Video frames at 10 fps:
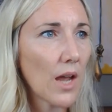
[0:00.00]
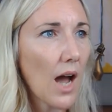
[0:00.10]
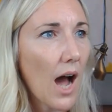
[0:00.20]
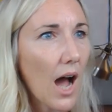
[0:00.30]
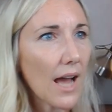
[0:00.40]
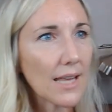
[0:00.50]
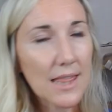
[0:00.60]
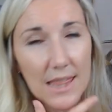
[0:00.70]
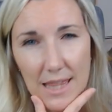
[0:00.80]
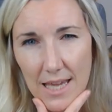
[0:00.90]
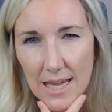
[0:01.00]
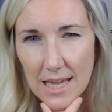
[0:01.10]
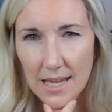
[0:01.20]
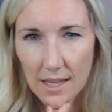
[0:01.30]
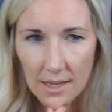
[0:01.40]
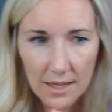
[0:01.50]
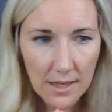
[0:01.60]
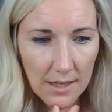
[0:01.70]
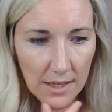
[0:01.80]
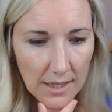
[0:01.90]
I think
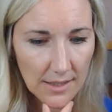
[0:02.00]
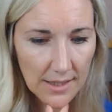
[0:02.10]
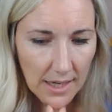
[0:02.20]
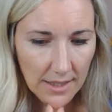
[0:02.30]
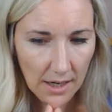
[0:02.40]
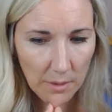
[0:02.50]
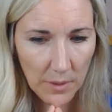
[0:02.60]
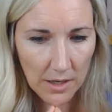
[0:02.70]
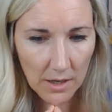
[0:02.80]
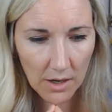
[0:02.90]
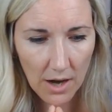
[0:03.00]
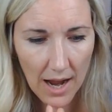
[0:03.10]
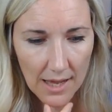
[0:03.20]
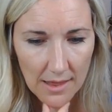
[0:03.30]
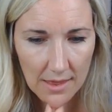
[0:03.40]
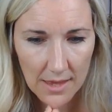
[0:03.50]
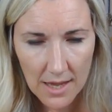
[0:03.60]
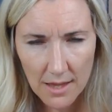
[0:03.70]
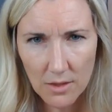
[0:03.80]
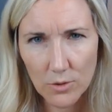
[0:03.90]
it's daytime here. I
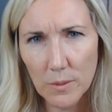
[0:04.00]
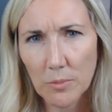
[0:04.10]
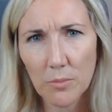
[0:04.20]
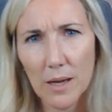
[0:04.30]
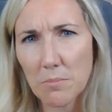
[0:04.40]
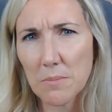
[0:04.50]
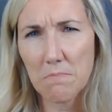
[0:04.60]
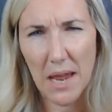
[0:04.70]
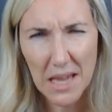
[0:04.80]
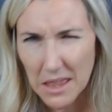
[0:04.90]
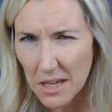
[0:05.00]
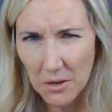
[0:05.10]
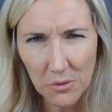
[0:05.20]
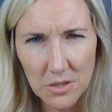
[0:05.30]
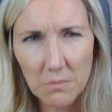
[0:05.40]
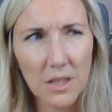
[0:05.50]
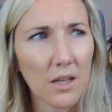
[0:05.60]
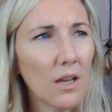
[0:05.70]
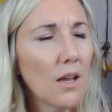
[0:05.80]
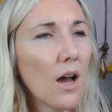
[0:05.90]
think those people might be bathing or something.
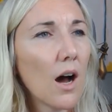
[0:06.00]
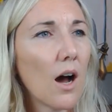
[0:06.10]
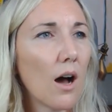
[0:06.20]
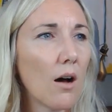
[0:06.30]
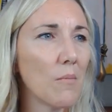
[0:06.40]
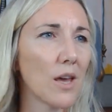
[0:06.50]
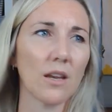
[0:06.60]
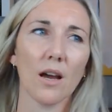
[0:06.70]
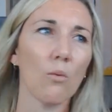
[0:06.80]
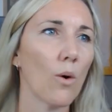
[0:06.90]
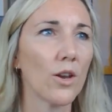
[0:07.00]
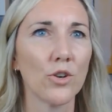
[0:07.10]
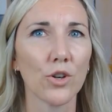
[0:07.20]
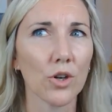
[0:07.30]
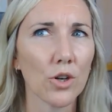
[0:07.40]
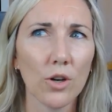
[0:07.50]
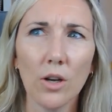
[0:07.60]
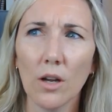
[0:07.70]
And I wonder